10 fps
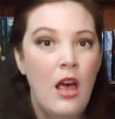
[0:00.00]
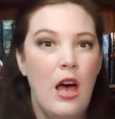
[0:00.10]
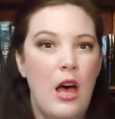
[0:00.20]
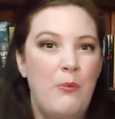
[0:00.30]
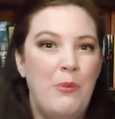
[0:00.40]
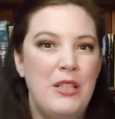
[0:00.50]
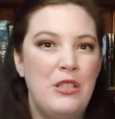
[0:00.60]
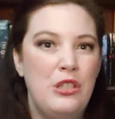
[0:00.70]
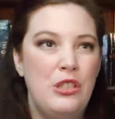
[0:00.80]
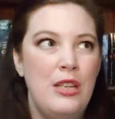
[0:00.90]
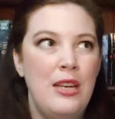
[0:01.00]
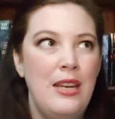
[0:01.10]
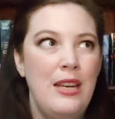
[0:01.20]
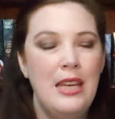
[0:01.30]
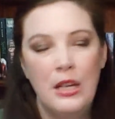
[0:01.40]
but
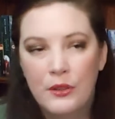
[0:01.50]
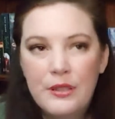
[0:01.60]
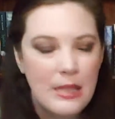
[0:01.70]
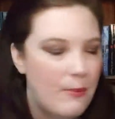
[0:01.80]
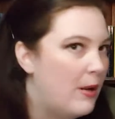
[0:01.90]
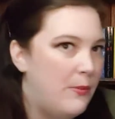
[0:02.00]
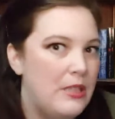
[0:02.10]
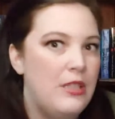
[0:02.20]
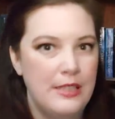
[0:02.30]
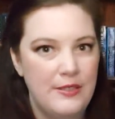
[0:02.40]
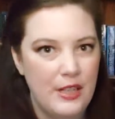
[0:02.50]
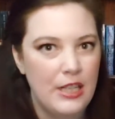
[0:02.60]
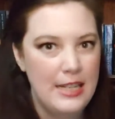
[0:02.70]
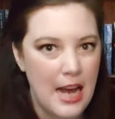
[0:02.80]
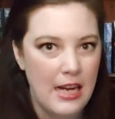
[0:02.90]
she killed someone when she was
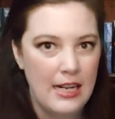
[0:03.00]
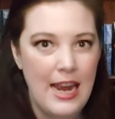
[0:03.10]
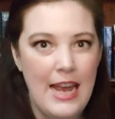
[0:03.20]
very young,